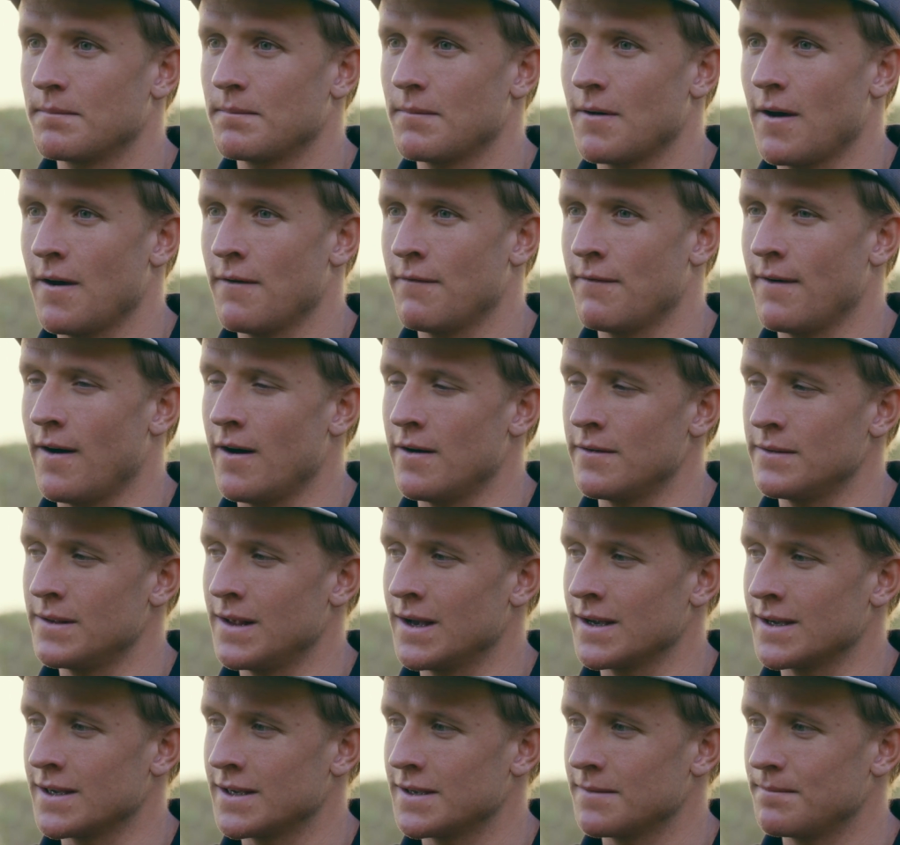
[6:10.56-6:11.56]
I found
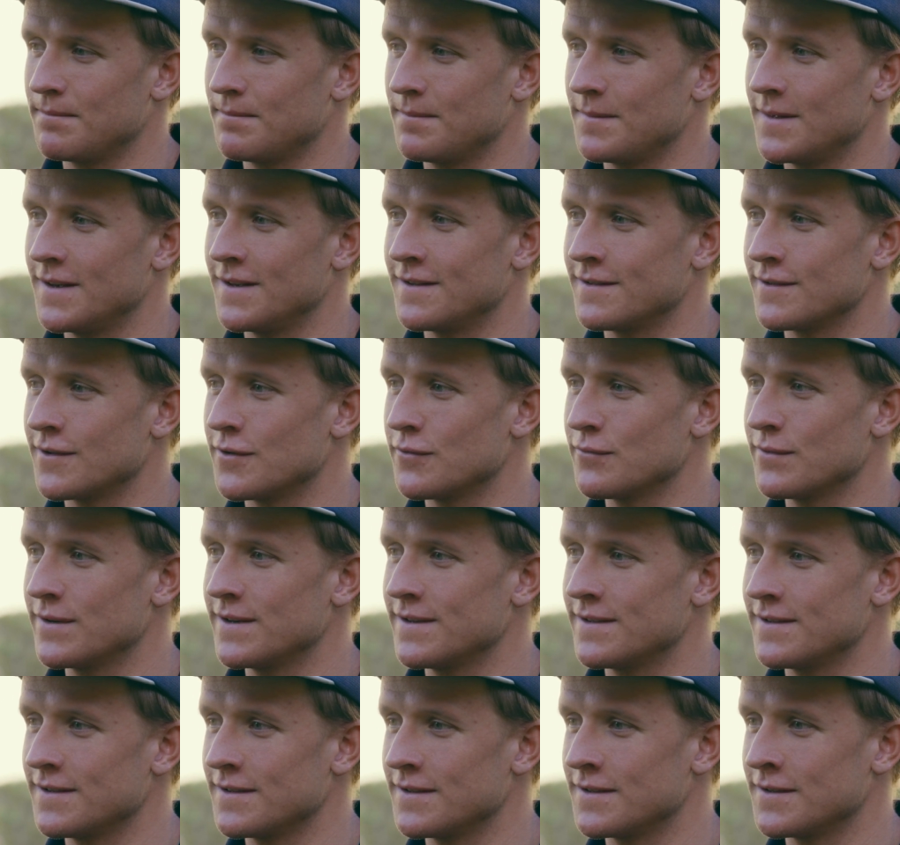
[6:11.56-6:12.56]
like it's no
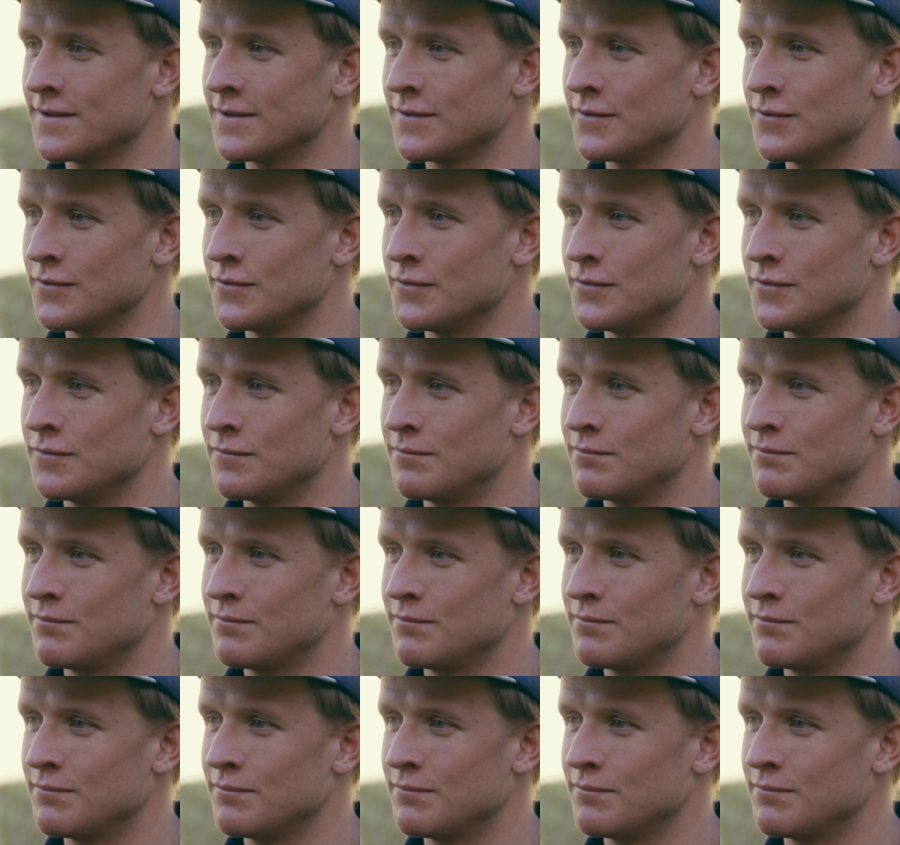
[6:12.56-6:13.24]
reason to,